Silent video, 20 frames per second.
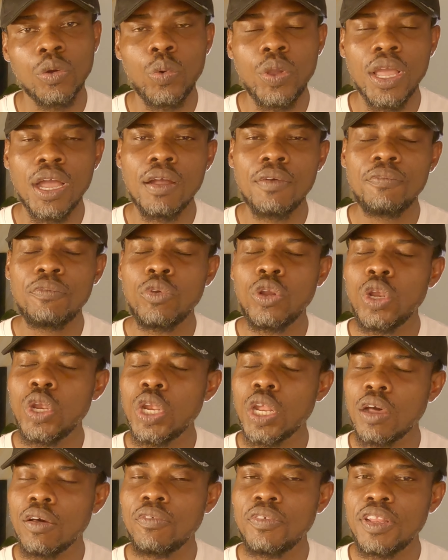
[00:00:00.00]
We have
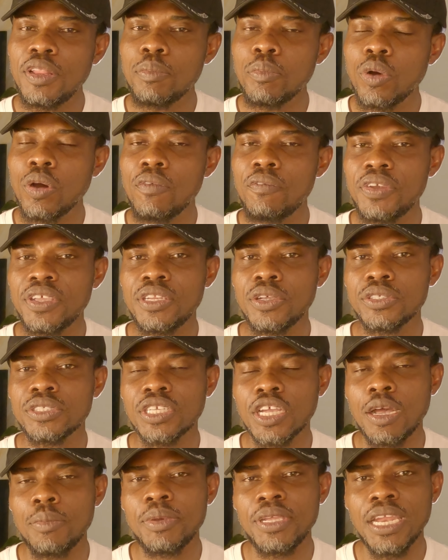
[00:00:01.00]
lovely more
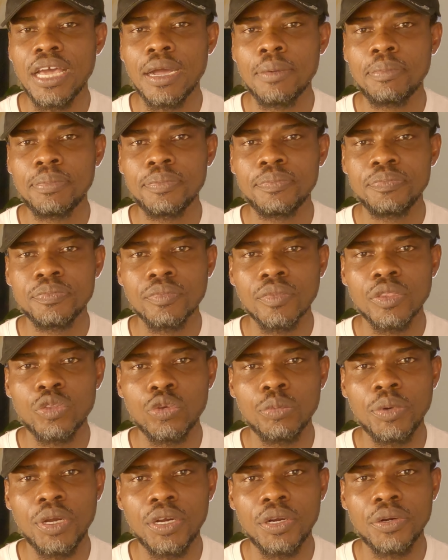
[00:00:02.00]
videos coming up
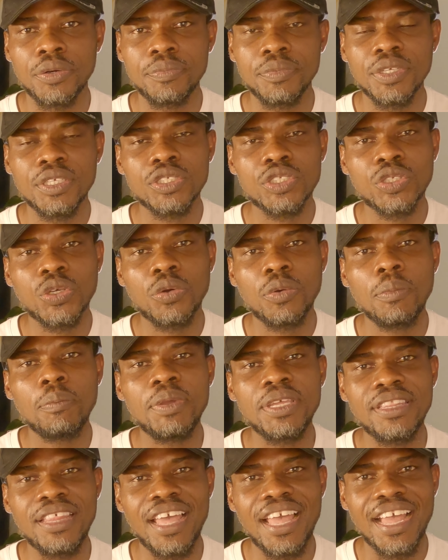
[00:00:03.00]
tomorrow, so
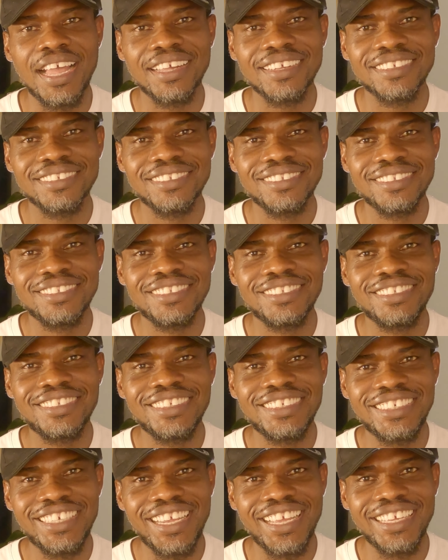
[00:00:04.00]
be there.
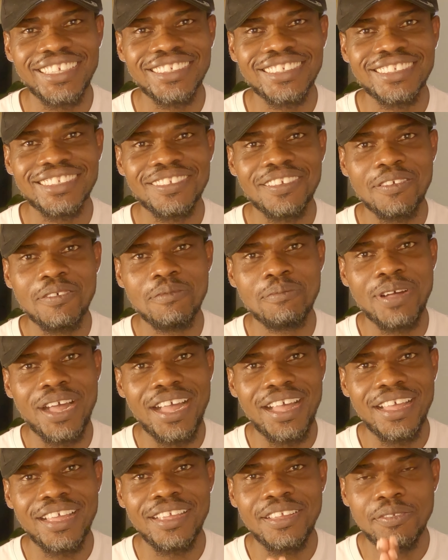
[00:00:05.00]
Cheers.
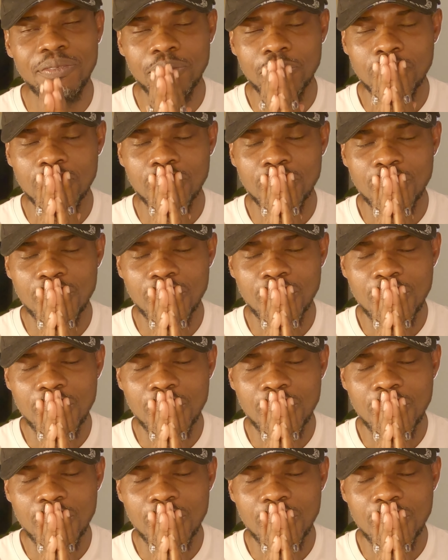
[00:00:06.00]
Bye.